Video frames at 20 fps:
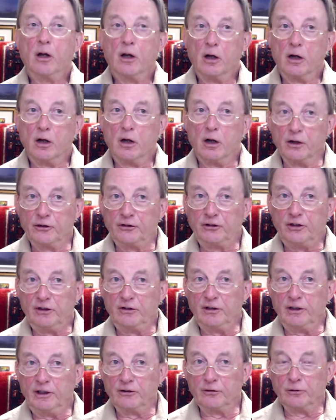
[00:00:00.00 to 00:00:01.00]

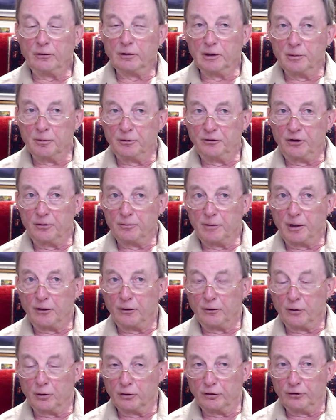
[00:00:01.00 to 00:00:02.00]
RCTs are a limited
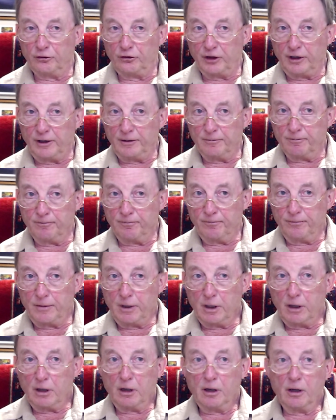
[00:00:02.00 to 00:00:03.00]
methodology.
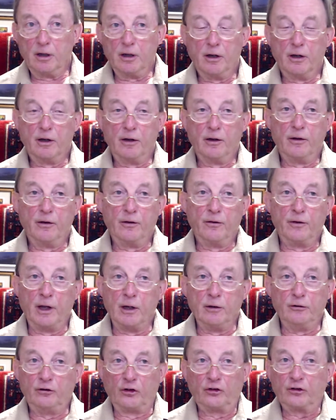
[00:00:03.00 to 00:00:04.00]
They
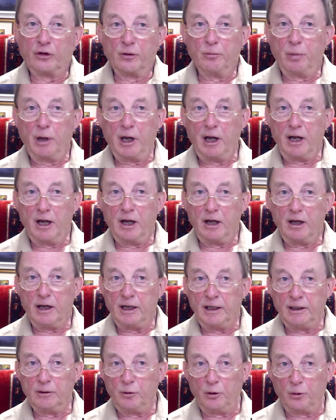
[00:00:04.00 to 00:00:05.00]
just compare A
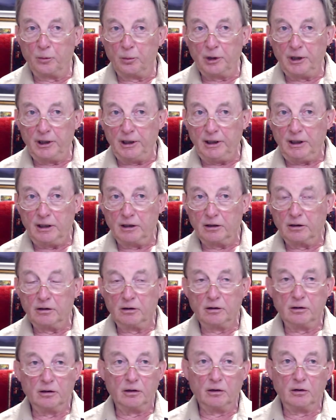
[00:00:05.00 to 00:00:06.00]
with B,
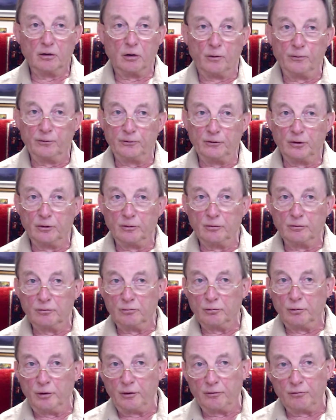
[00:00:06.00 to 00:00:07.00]
often
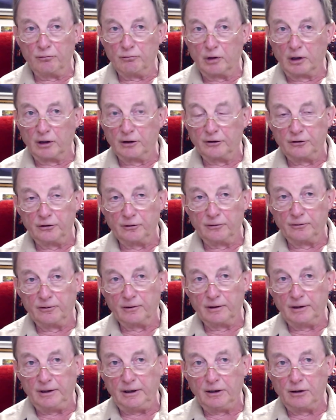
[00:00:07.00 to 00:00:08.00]
with
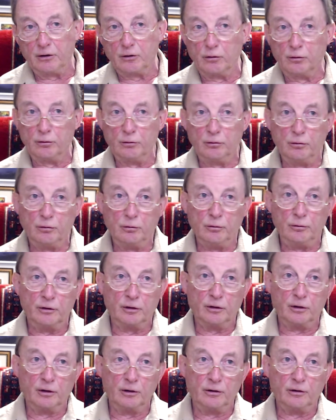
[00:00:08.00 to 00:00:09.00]
relatively crude
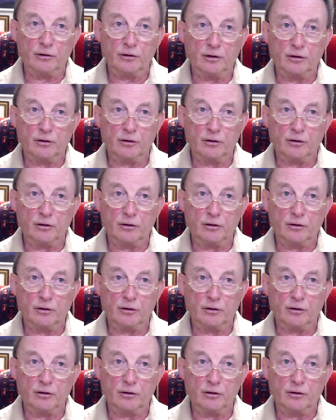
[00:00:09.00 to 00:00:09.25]
and